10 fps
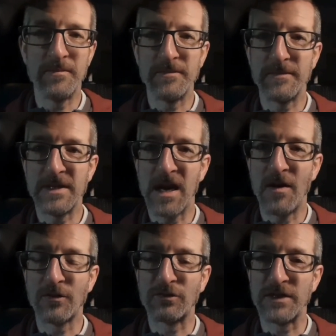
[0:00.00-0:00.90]
you
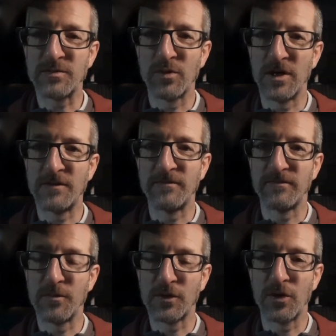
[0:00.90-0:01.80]
know, Chris Wood
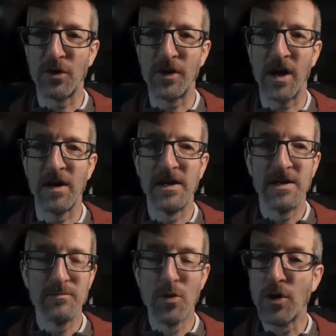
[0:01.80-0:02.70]
from a corner,
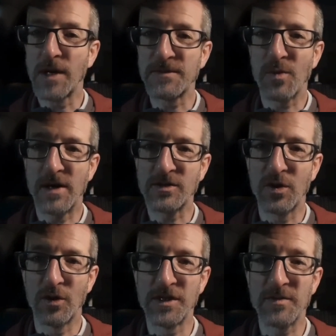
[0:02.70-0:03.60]
Morgan Gibbs-White's
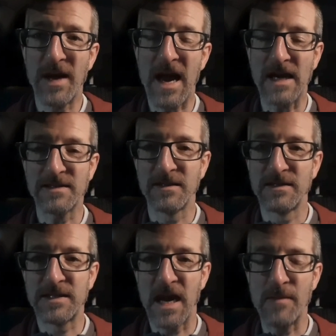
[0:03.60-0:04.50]
corners were excellent
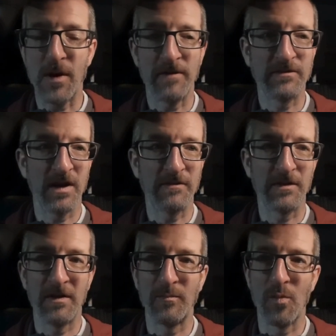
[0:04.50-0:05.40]
today,
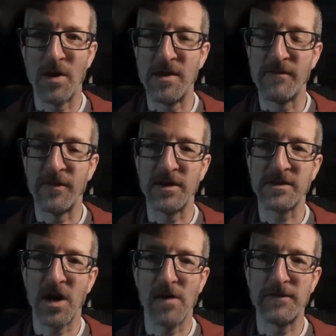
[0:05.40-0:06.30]
after one in the first
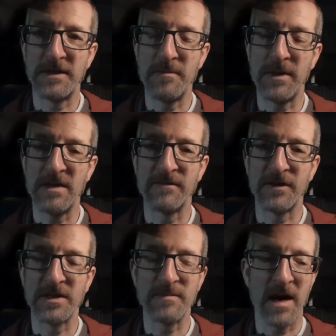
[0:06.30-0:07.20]
half that didn't beat the
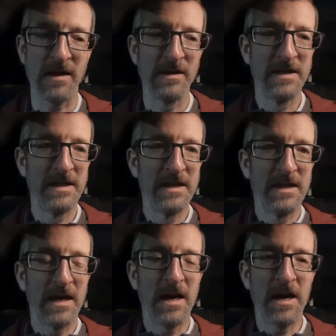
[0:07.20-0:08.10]
first man.
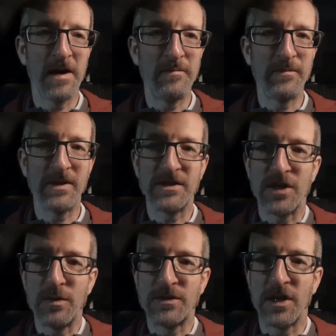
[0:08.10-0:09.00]
And
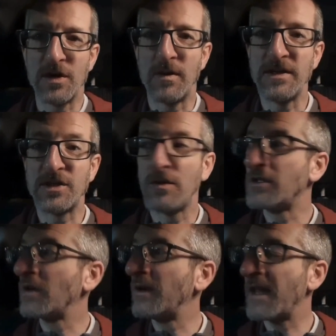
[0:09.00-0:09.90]
2-2, in
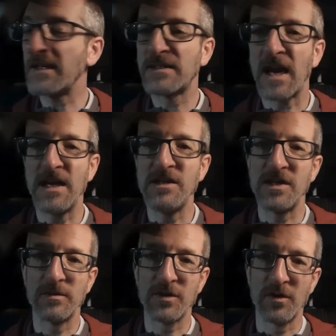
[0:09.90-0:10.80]
2-2, at that stage,
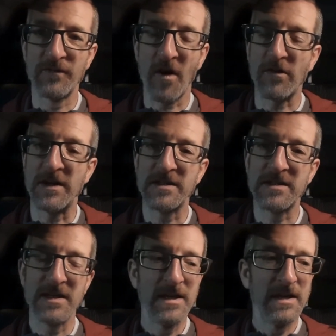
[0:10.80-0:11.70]
it was all
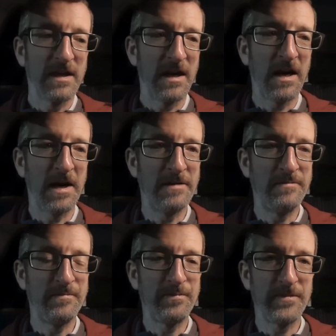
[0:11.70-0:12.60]
Forest.
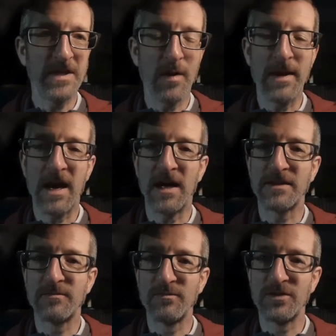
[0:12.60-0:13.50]
You know, we had
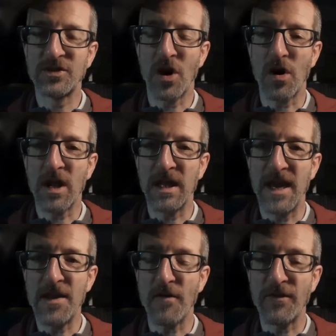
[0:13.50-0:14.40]
shot
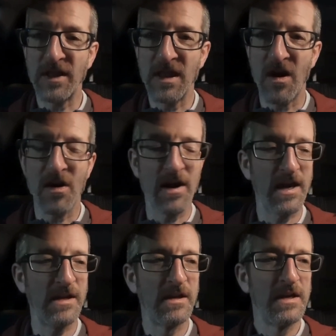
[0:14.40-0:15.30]
cleared off the
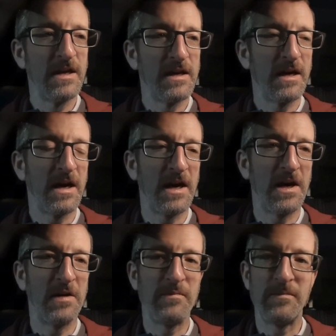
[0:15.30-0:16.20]
line,
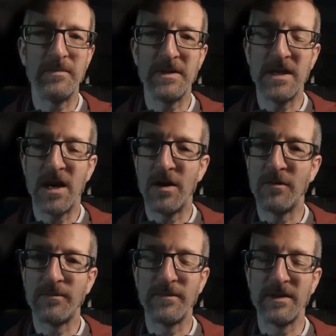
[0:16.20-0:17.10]
you
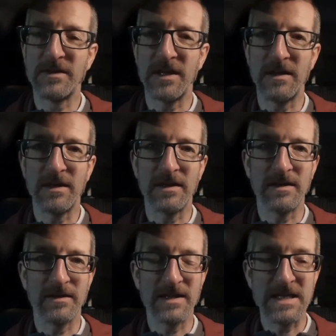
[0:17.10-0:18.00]
know,
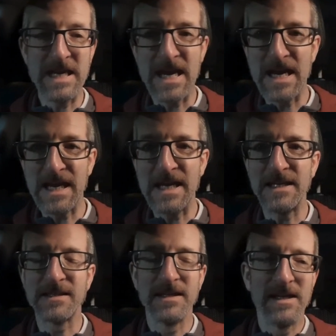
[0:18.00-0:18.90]

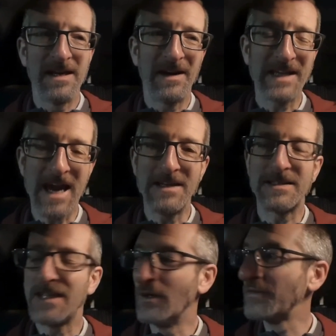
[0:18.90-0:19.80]
nearlies. Again,
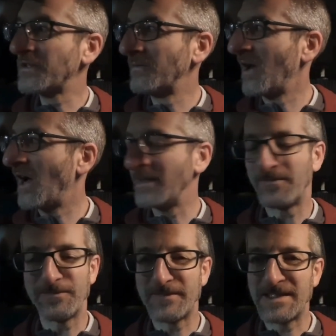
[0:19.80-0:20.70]
still some, like,
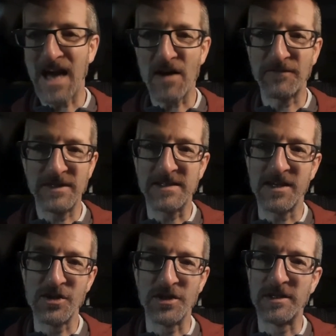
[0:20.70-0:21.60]
daft
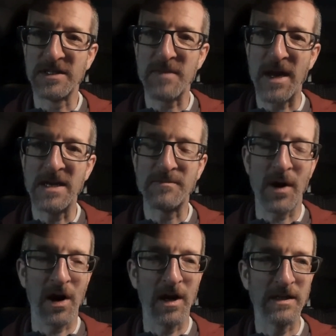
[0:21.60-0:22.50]
decisions made
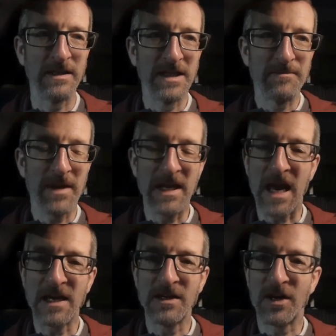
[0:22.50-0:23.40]
by
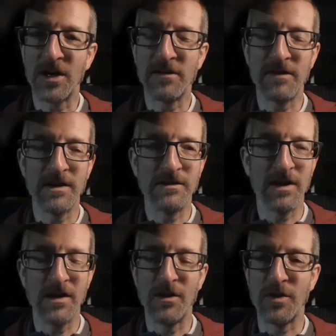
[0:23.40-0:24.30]
Elanga
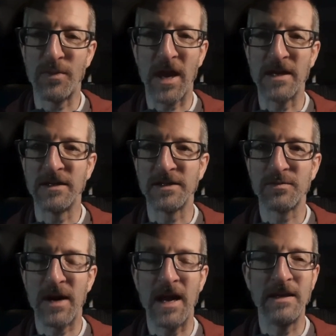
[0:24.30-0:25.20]
and other players
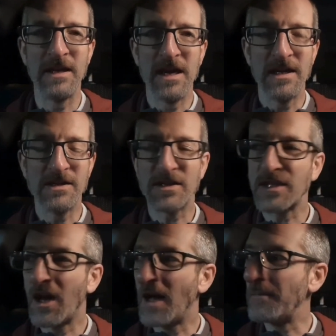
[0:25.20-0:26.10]
when you're just
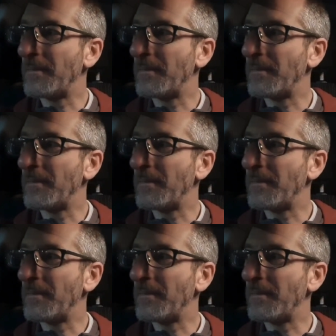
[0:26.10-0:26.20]
like,